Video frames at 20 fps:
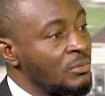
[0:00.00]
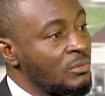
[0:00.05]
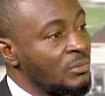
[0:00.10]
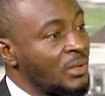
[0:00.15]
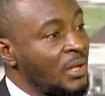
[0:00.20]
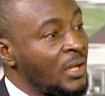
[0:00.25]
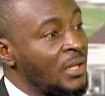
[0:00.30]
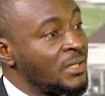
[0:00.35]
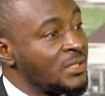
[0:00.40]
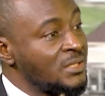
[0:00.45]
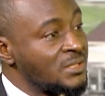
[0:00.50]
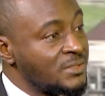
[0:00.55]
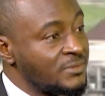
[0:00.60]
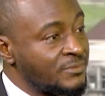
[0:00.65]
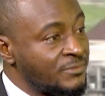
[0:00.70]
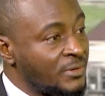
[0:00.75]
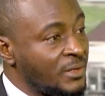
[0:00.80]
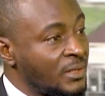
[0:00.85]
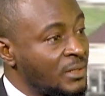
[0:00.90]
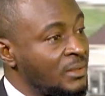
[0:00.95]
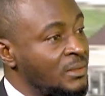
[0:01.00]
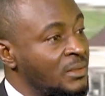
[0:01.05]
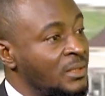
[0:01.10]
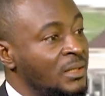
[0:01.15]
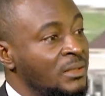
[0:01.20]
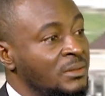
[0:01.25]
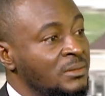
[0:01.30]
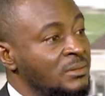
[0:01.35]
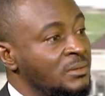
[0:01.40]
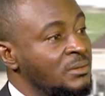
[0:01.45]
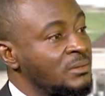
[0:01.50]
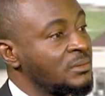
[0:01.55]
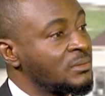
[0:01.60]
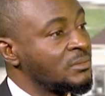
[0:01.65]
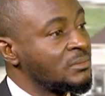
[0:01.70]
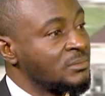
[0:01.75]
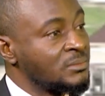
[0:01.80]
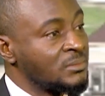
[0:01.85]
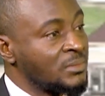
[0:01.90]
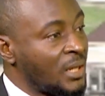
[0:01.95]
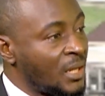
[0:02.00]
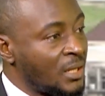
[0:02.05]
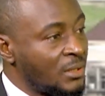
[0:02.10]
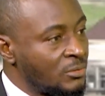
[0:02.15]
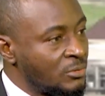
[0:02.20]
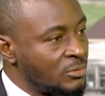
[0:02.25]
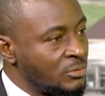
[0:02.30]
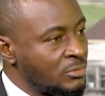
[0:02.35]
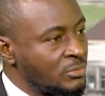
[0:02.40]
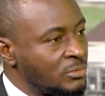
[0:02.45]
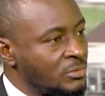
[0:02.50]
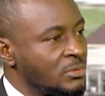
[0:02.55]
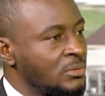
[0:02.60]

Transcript: identified and handled,